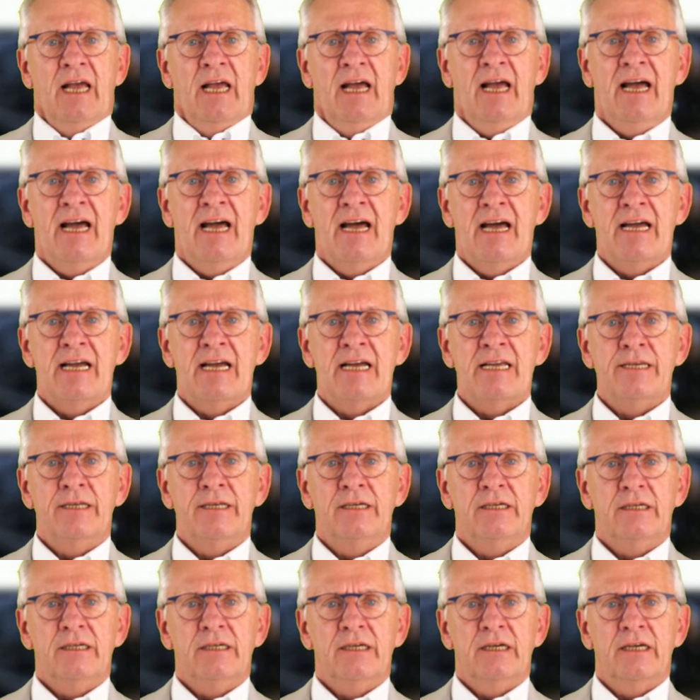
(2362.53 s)
And
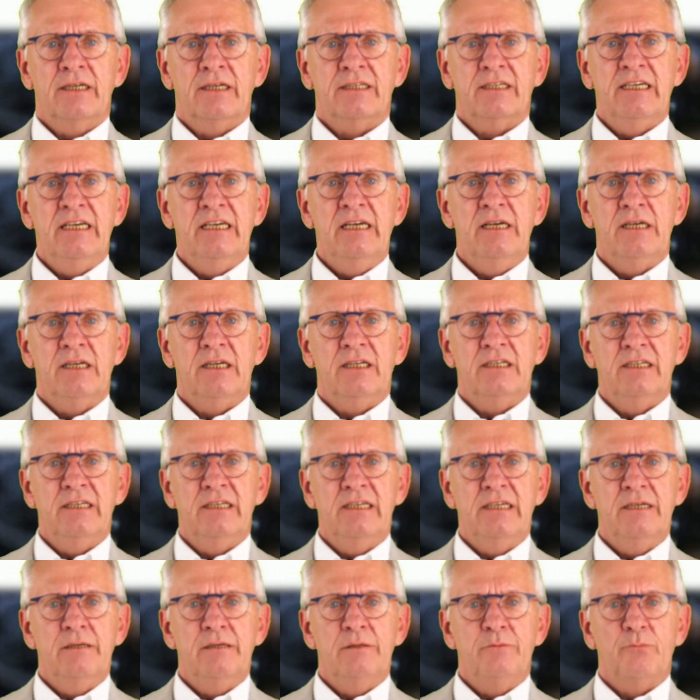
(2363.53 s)

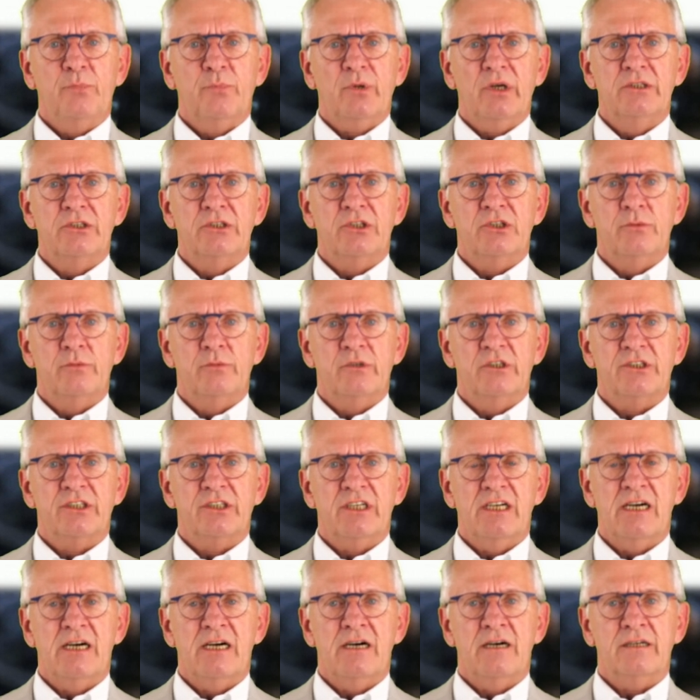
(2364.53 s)
key principles
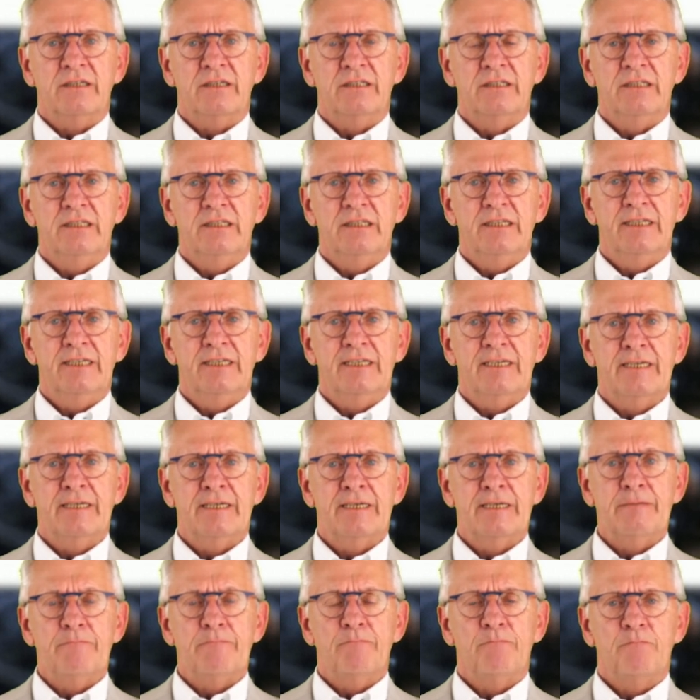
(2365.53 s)
are
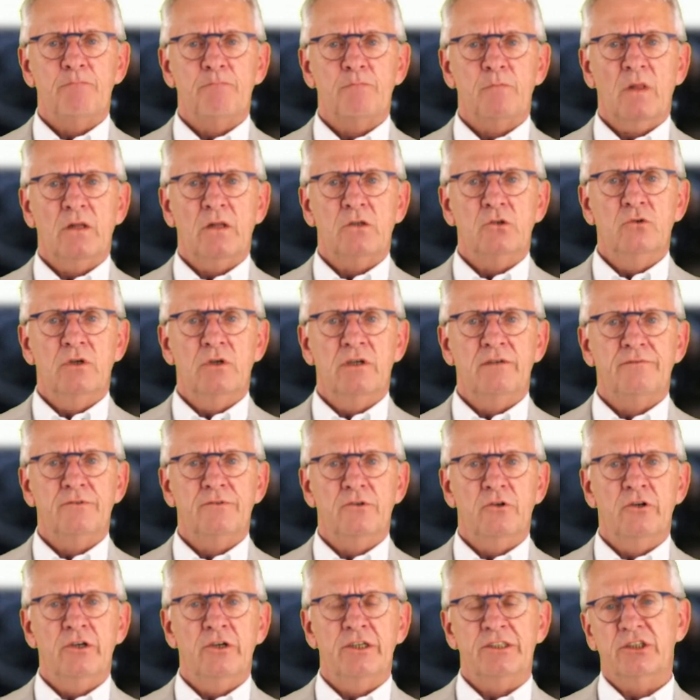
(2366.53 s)
to
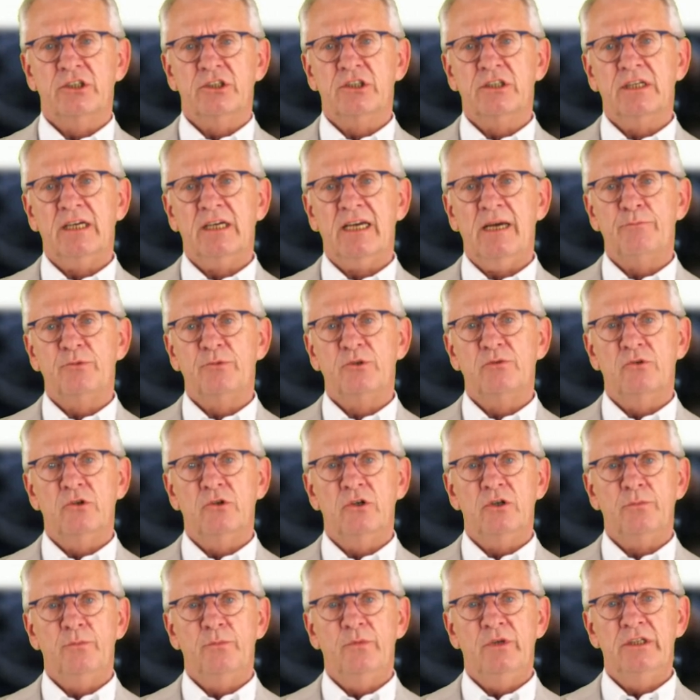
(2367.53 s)
avoid scrapped
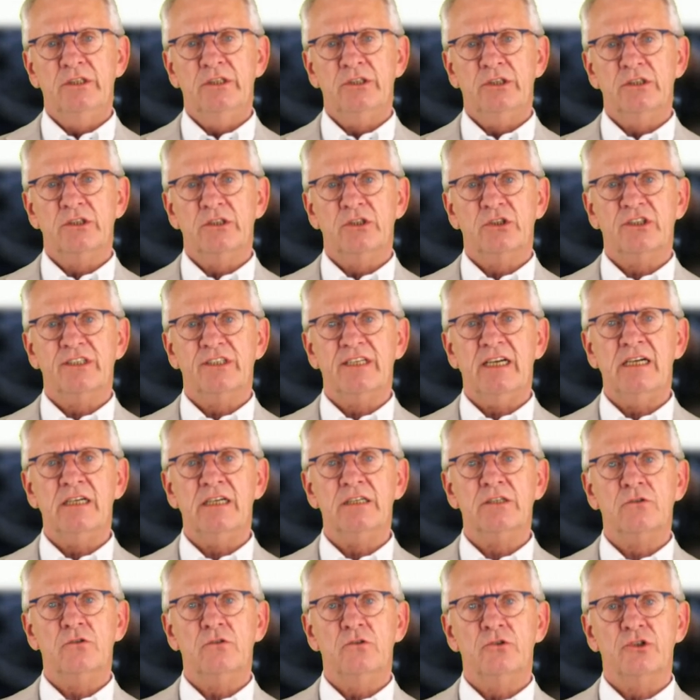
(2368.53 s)
workpieces,
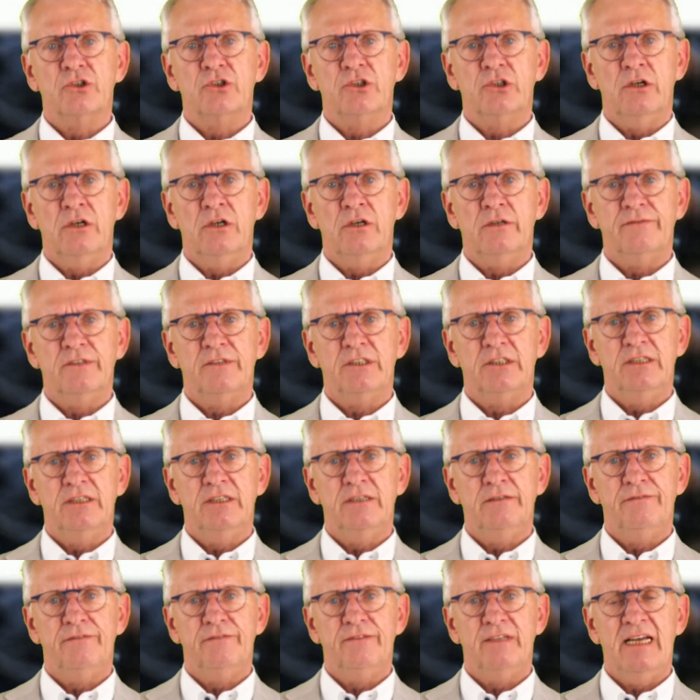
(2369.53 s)
start
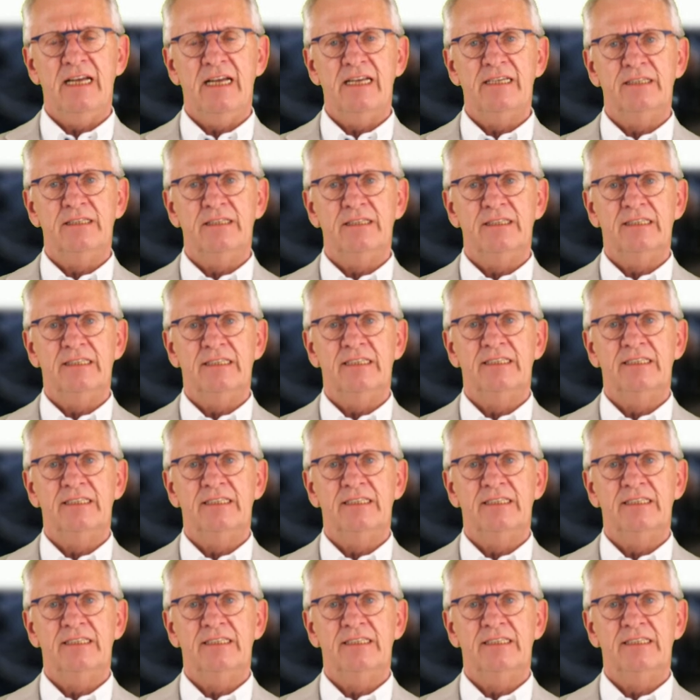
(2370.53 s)
conservative, and